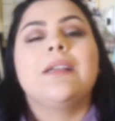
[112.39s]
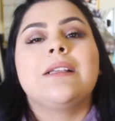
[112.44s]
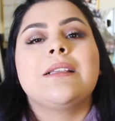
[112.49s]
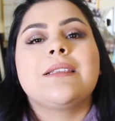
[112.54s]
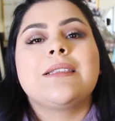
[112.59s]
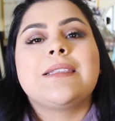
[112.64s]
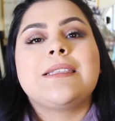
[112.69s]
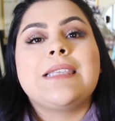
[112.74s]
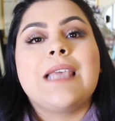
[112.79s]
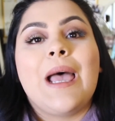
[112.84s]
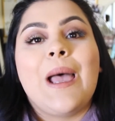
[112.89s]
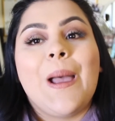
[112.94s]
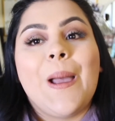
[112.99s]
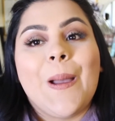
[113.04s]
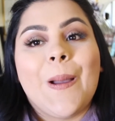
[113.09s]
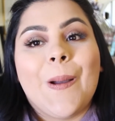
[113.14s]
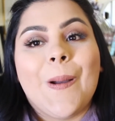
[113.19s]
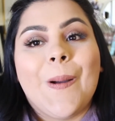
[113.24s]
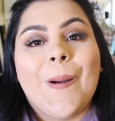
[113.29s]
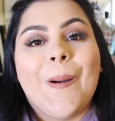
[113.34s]

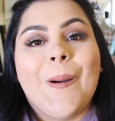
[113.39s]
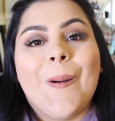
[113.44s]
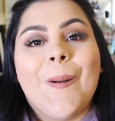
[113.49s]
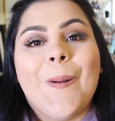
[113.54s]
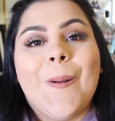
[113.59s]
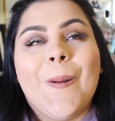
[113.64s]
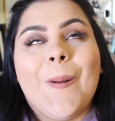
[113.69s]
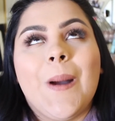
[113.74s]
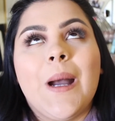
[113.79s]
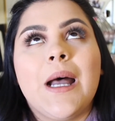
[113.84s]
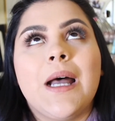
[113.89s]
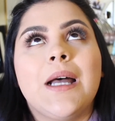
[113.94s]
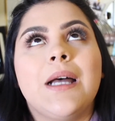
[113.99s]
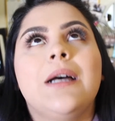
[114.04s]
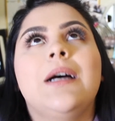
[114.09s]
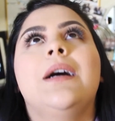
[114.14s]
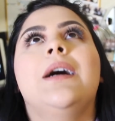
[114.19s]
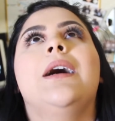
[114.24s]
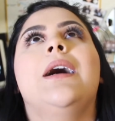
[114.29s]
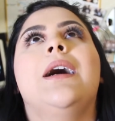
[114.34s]
So
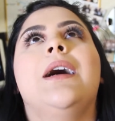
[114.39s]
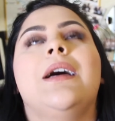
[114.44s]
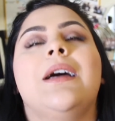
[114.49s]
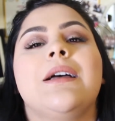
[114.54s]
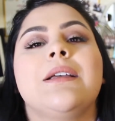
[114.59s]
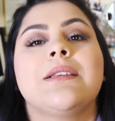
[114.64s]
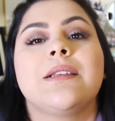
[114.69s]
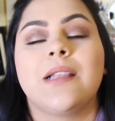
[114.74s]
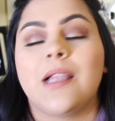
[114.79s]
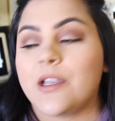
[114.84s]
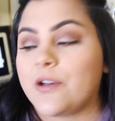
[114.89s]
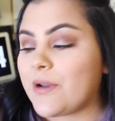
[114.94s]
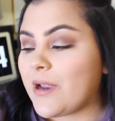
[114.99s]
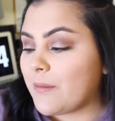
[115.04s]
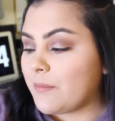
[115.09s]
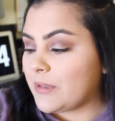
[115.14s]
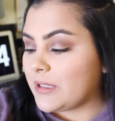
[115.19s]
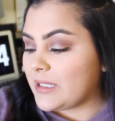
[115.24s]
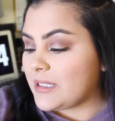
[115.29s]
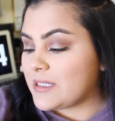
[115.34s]
that's a lot of
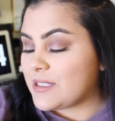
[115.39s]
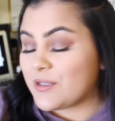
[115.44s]
rambling.